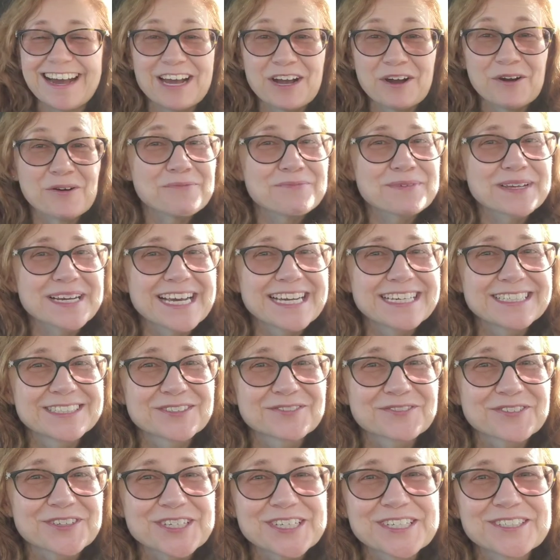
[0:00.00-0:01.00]
I hope it
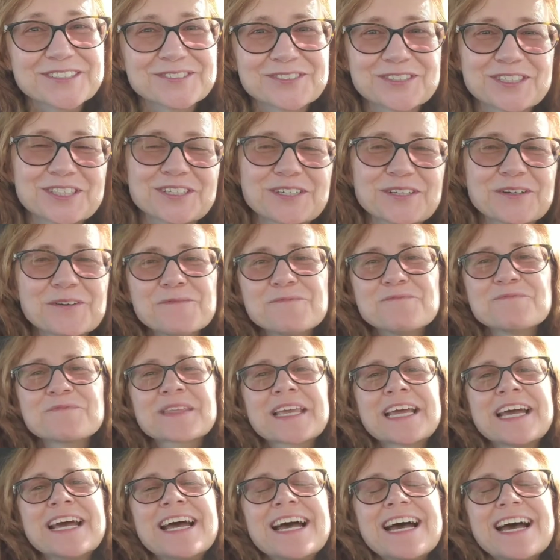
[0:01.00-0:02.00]
has for you too.
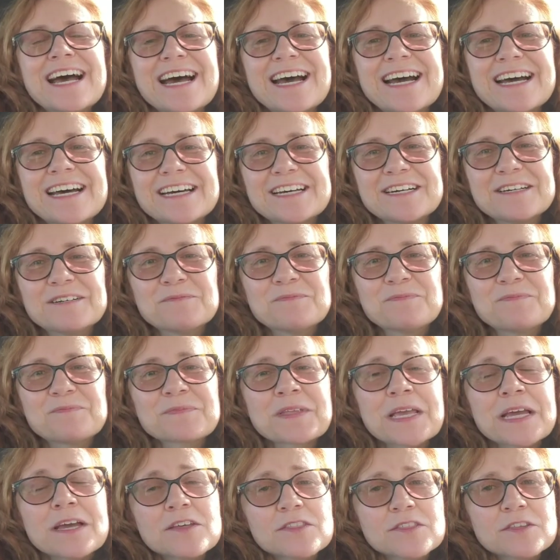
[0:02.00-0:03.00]
Um,
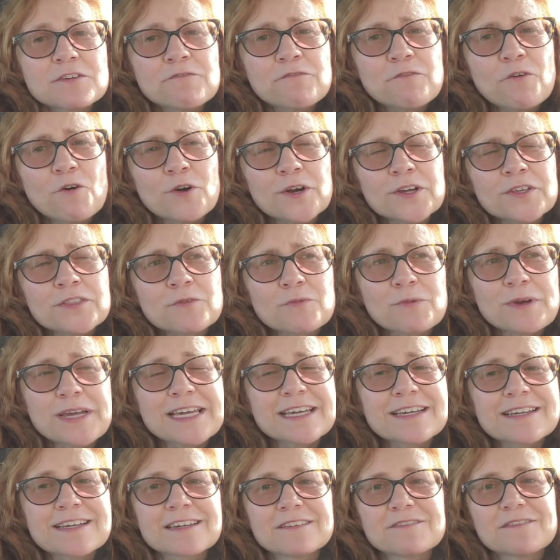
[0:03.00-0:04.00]
the fourth
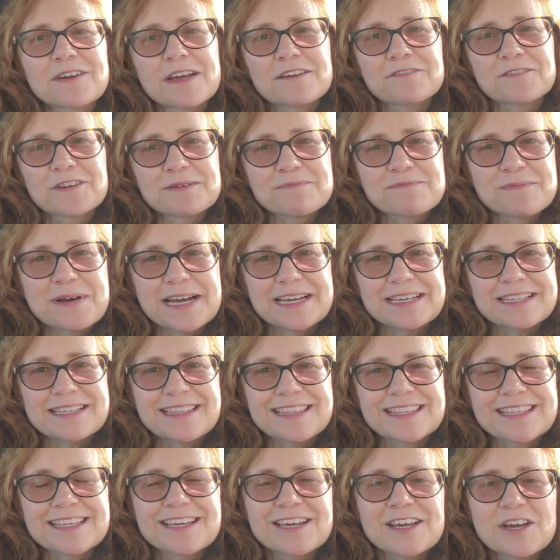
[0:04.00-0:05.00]
week of every
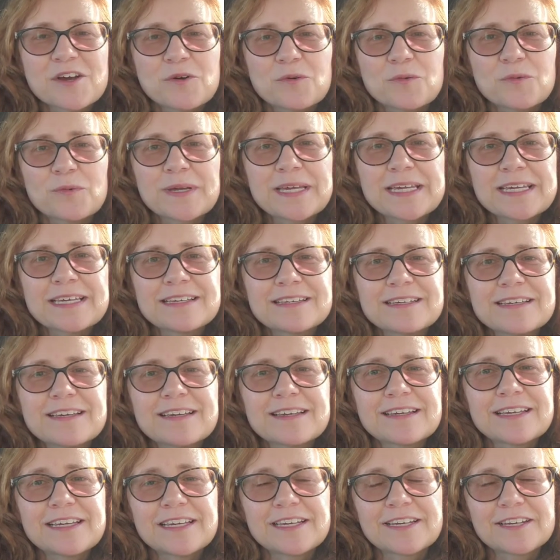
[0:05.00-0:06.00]
month, we
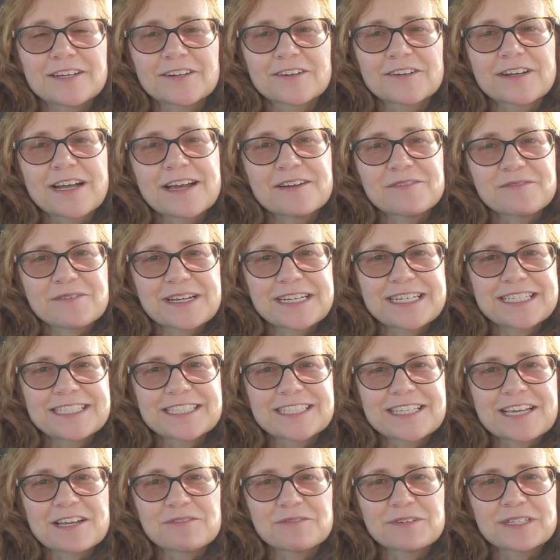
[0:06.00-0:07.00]
here at Ready
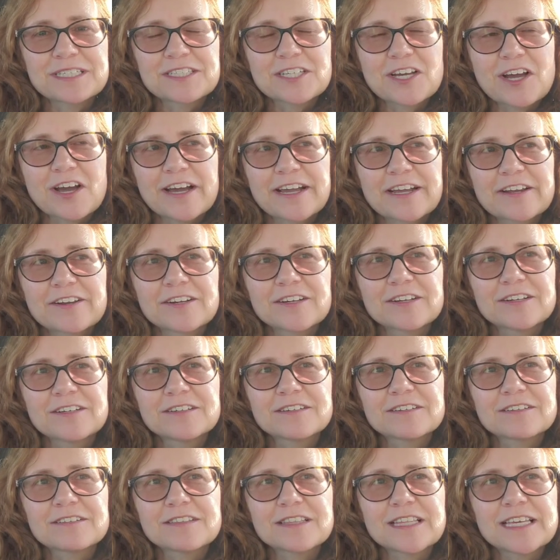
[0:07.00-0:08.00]
Set
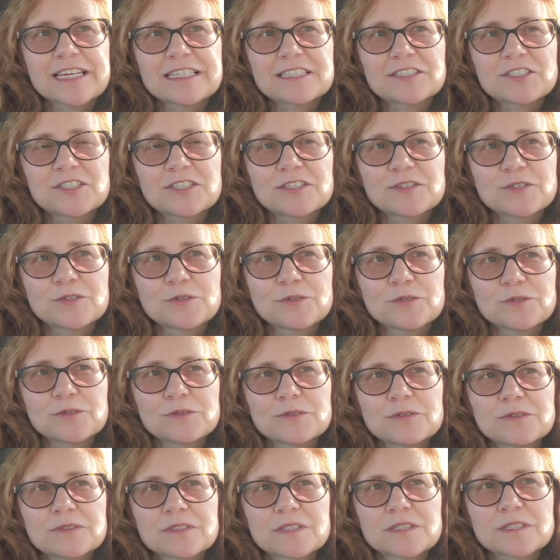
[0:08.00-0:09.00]
Retire like
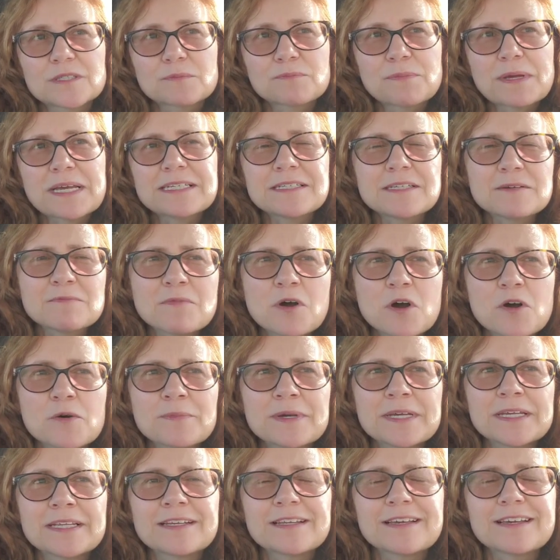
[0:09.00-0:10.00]
to spend a
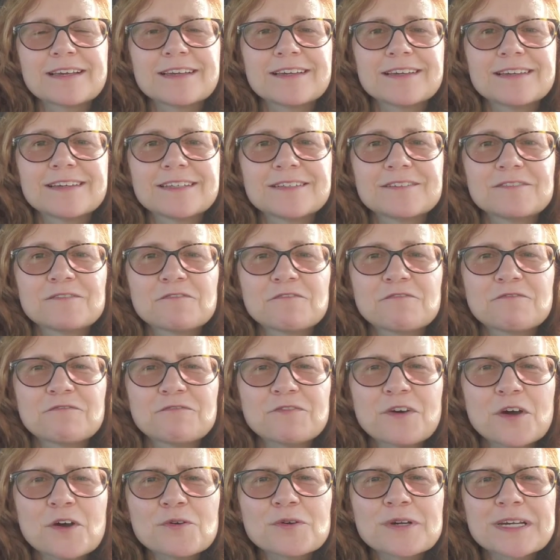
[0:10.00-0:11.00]
moment and
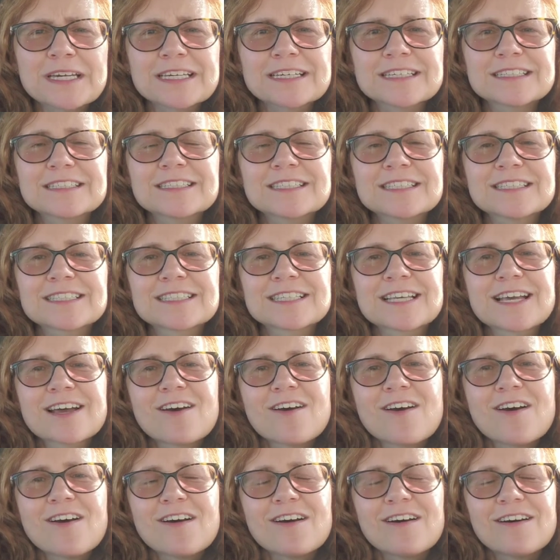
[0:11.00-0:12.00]
focus
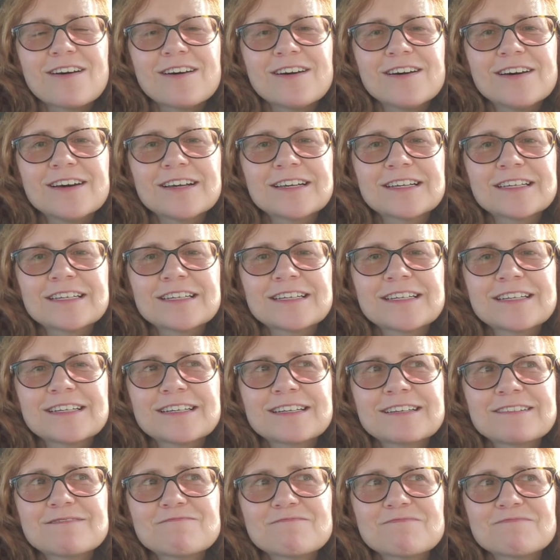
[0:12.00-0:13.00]

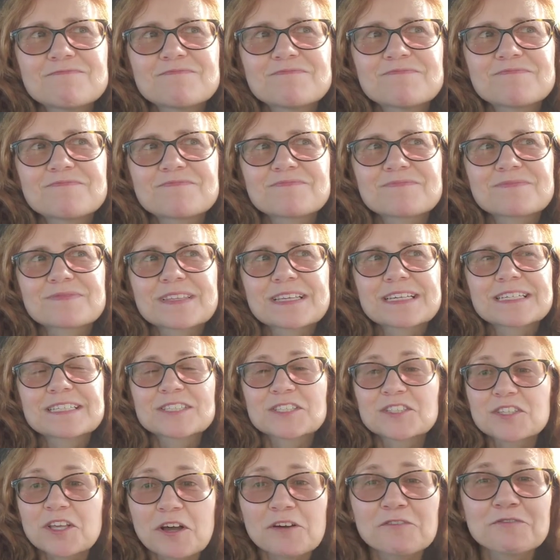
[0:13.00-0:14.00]
on
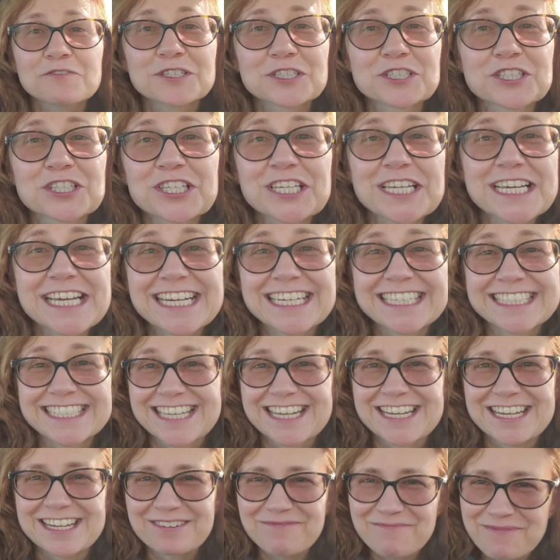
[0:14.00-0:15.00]
selfishly as
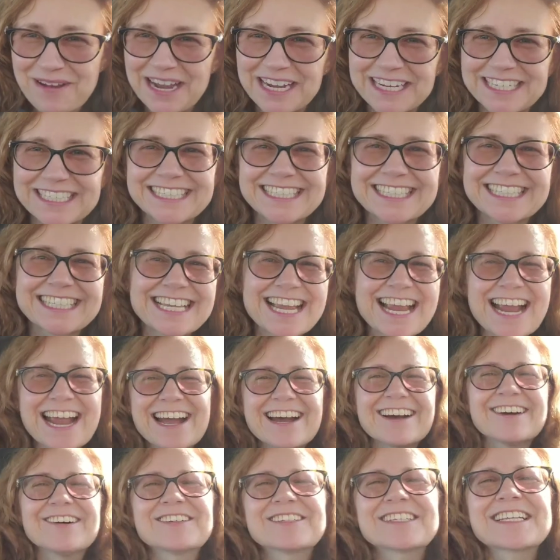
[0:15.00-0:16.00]
it might
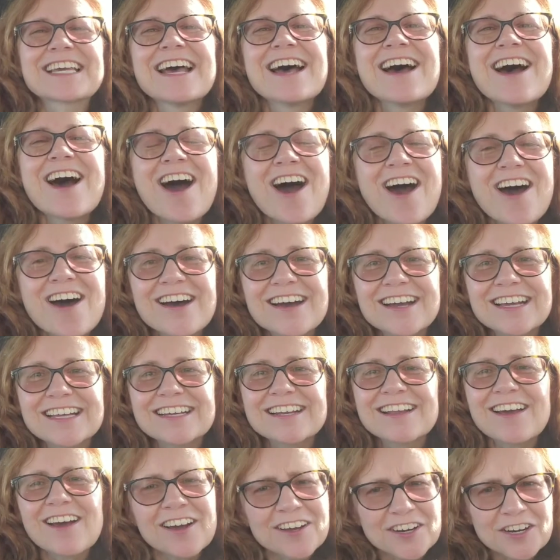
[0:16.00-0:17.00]
sound, on
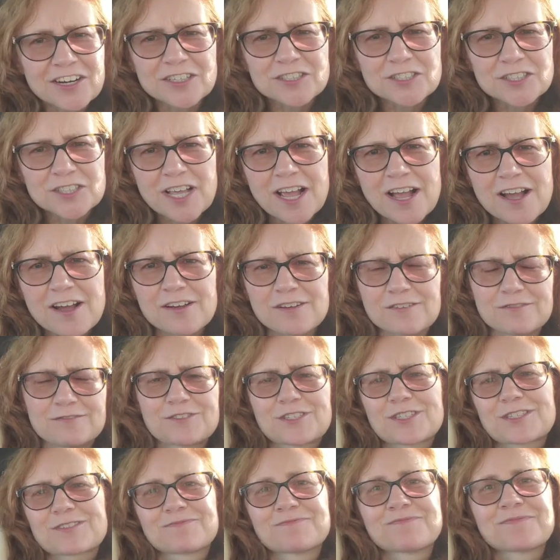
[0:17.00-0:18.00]
on
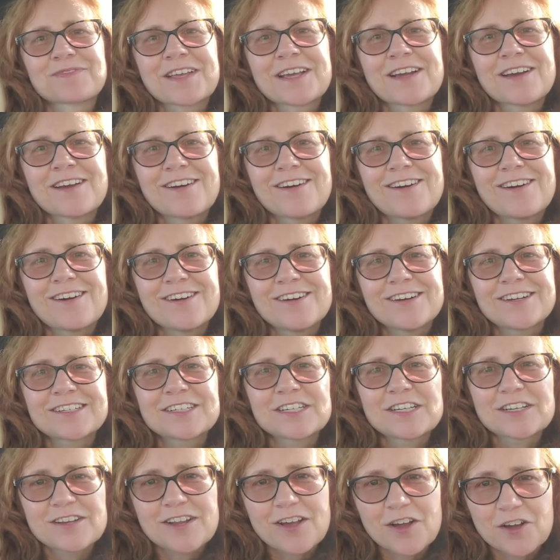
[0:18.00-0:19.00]
ourselves,
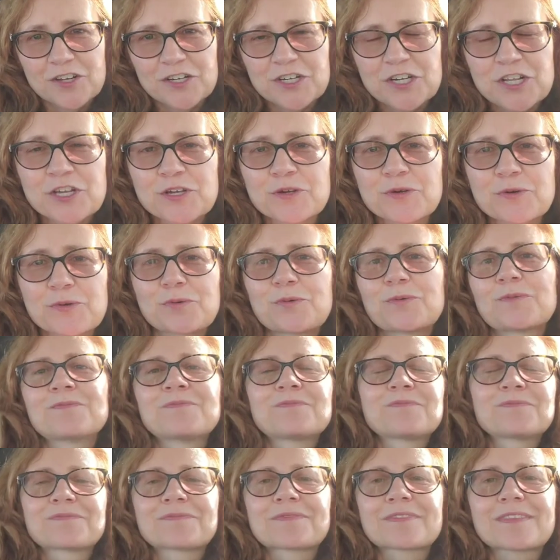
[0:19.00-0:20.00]
on on you.
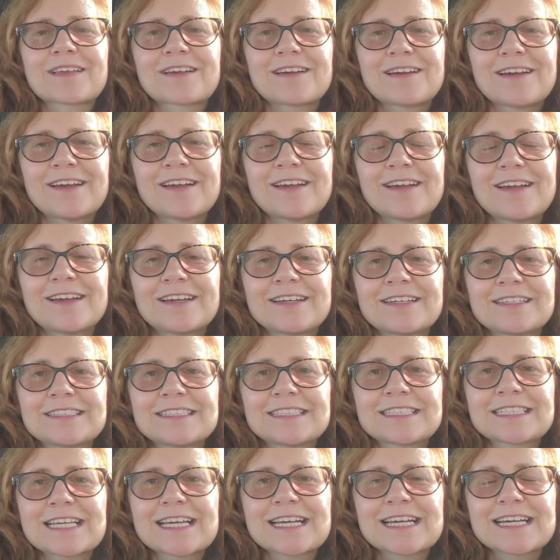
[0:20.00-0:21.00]

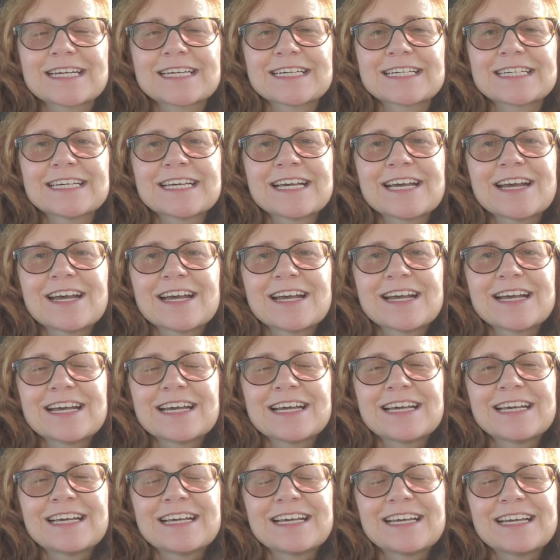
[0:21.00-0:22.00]
And uh,
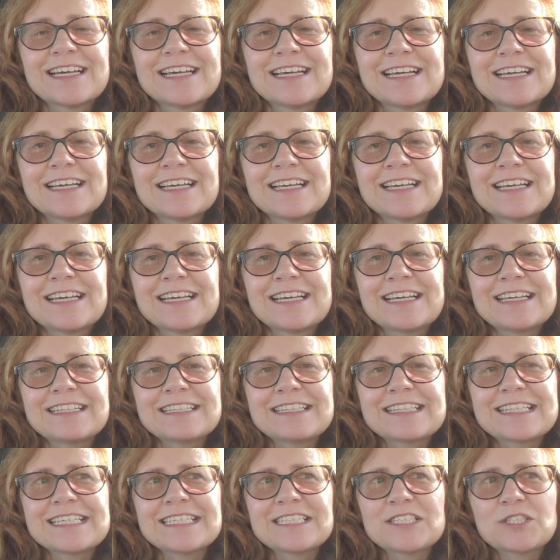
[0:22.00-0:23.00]

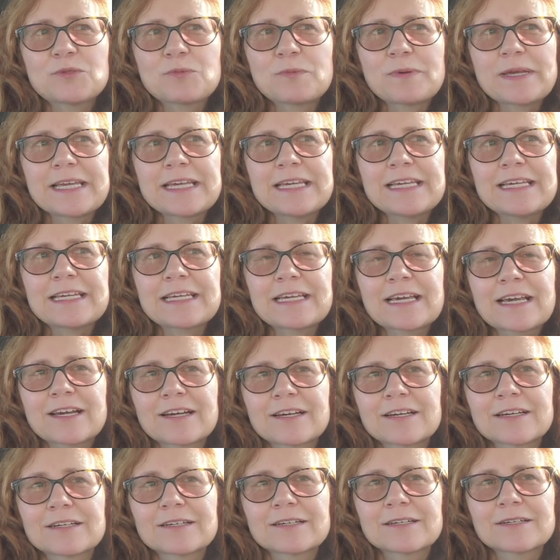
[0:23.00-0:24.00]
in this week,
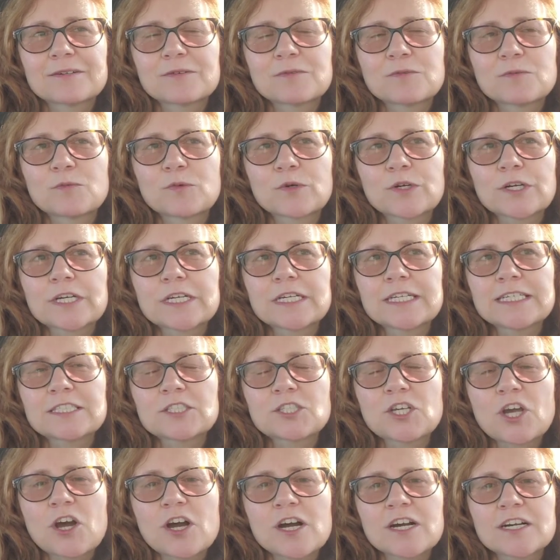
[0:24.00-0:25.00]
we're going to
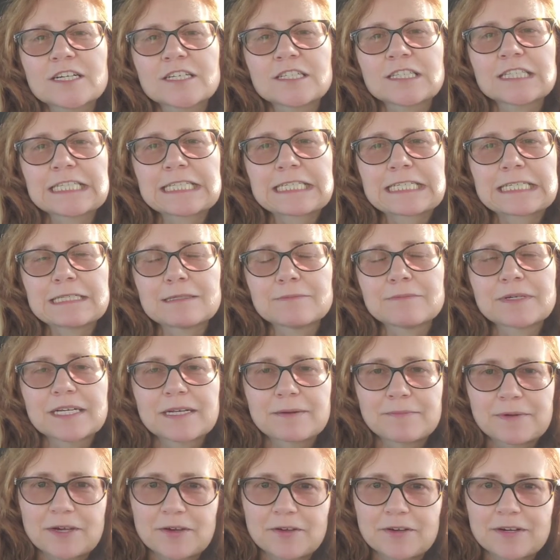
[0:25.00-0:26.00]
talk a little bit
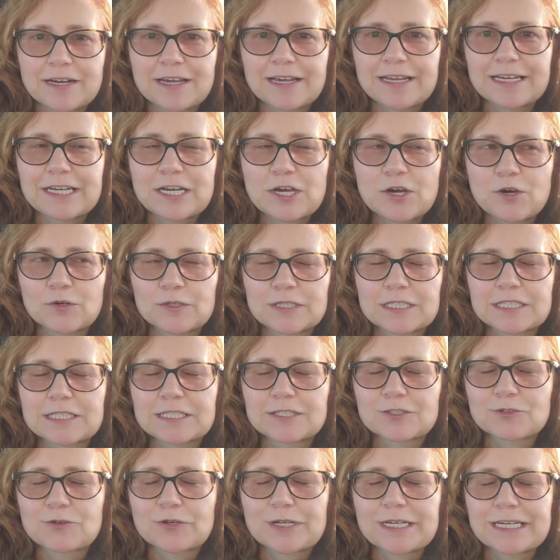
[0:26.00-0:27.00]
about, and I know this
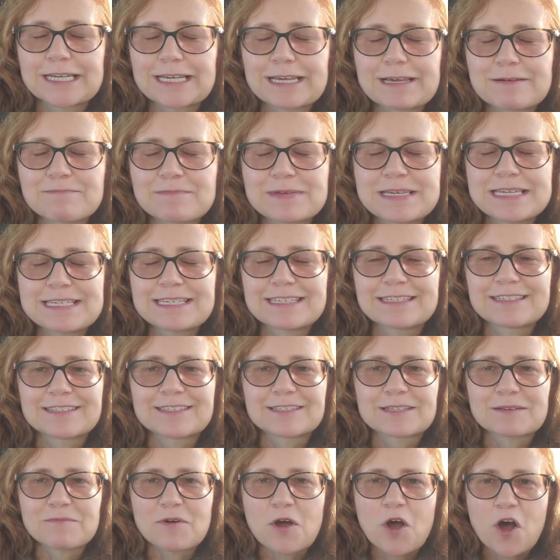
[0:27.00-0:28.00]
is going to get me in
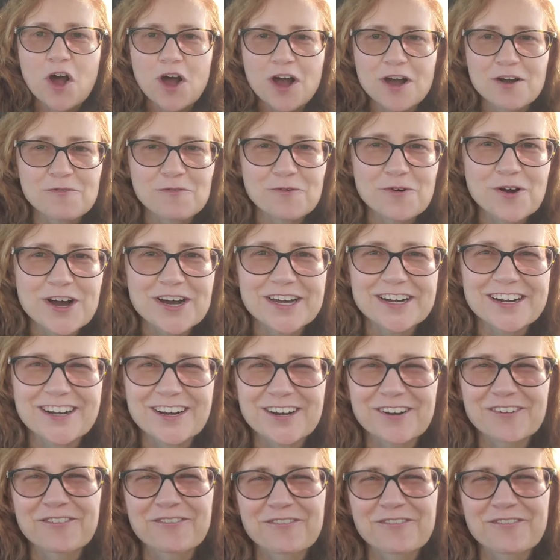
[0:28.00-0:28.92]
some hot water